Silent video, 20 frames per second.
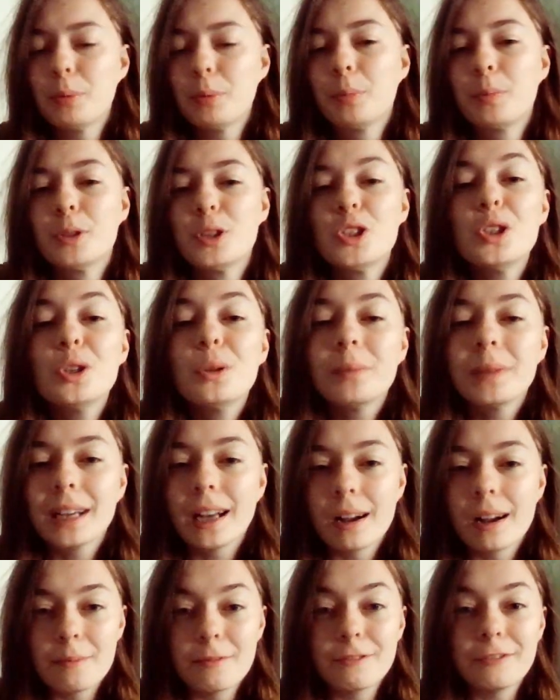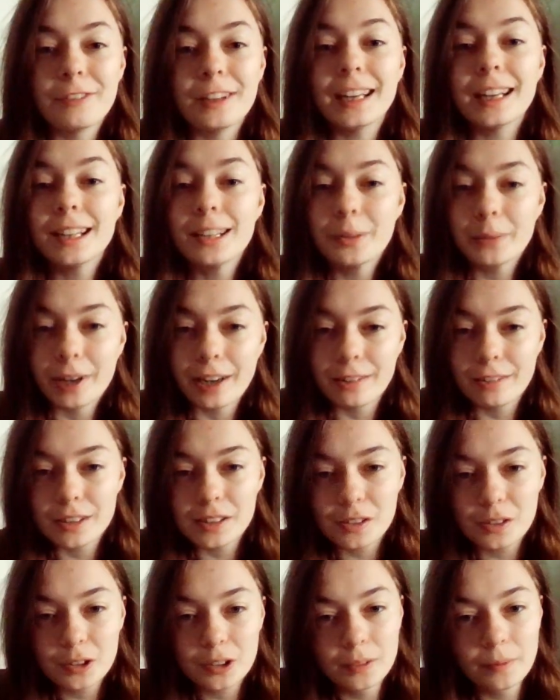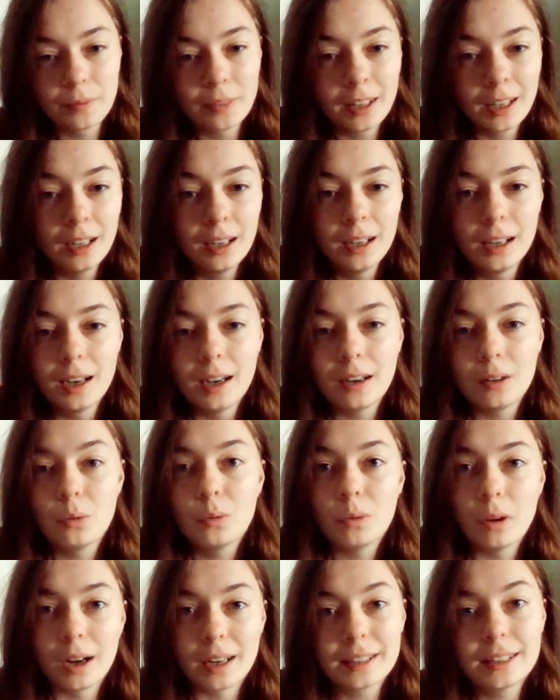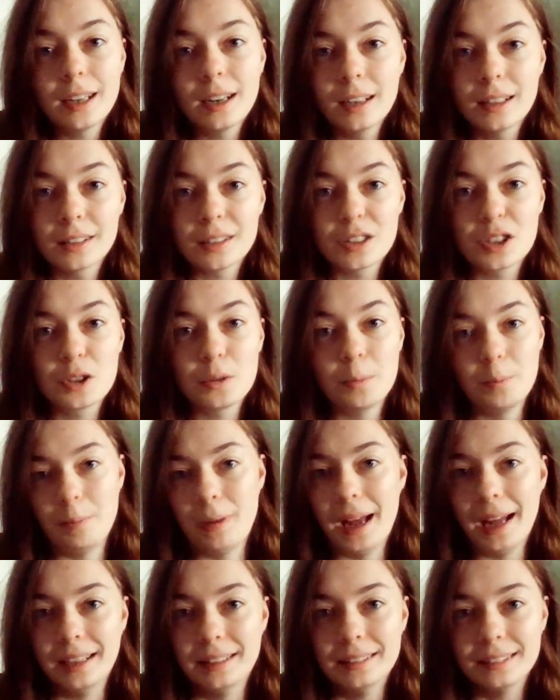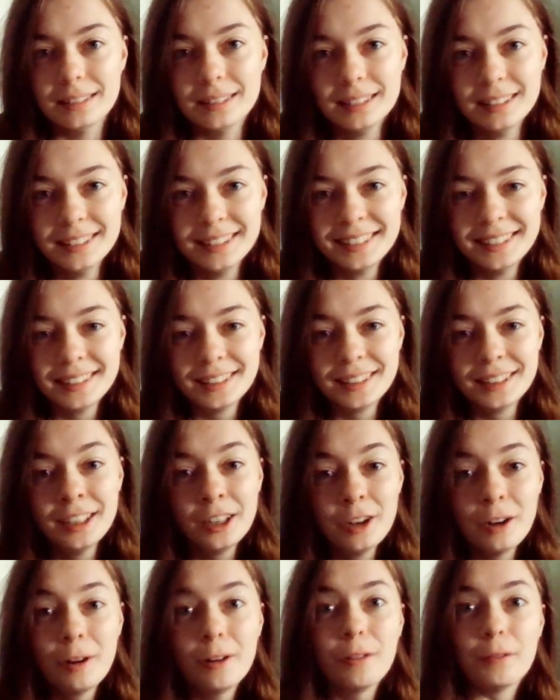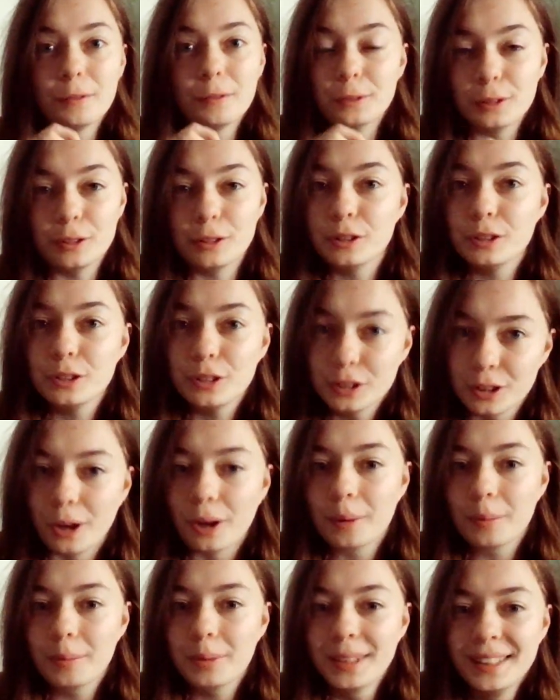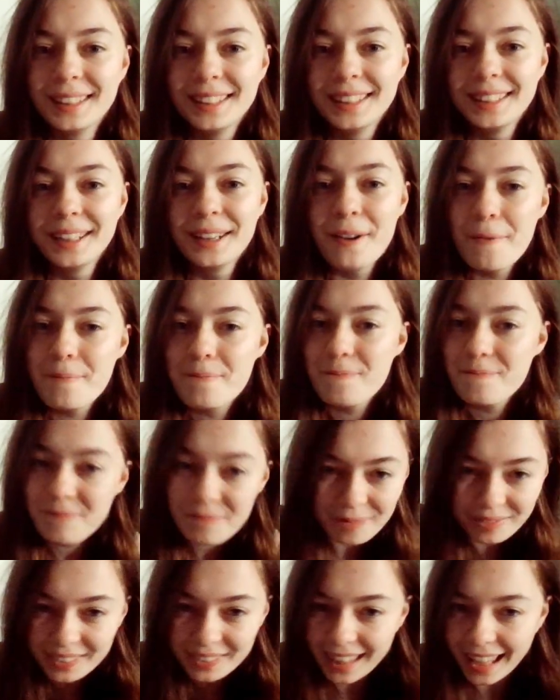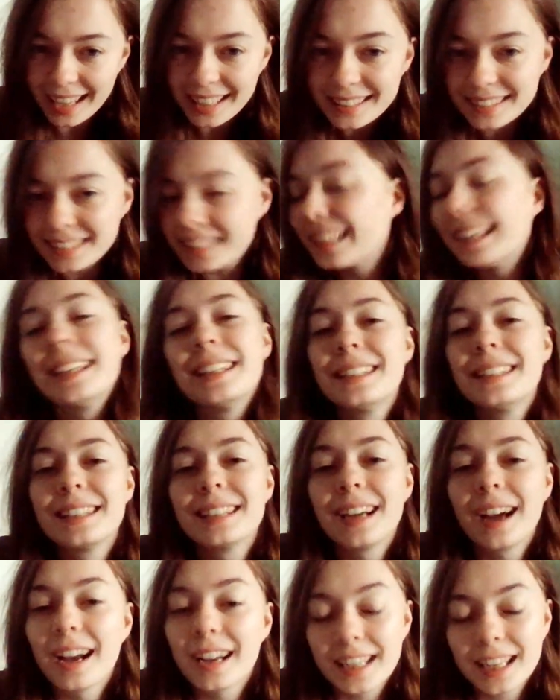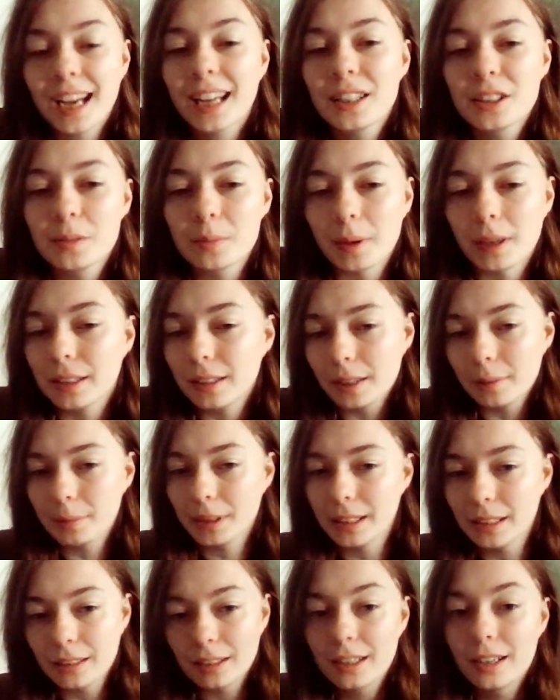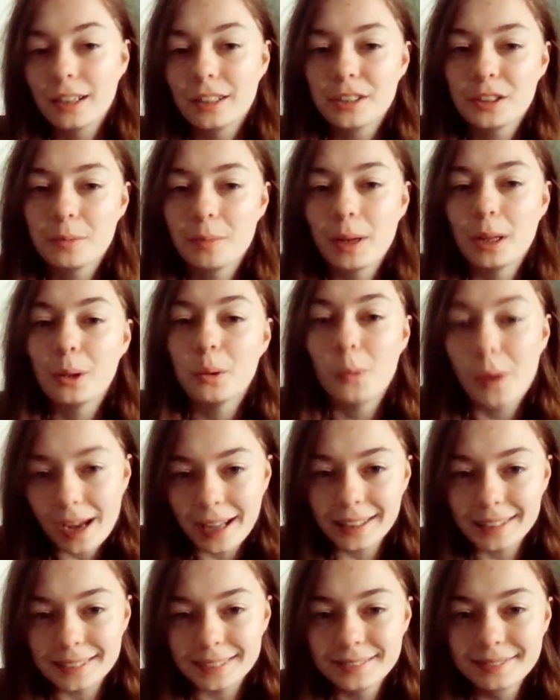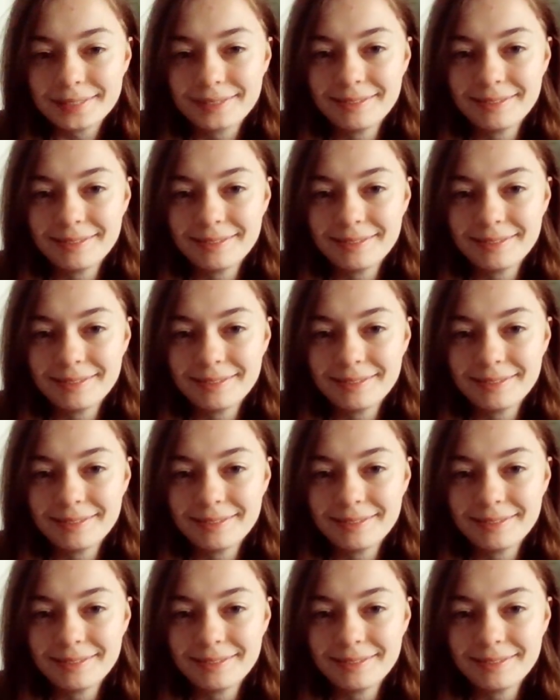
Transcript: presuming I'm thick, whereas I can't spell full stop. That's it. I can spell, I mean, I can't spell well.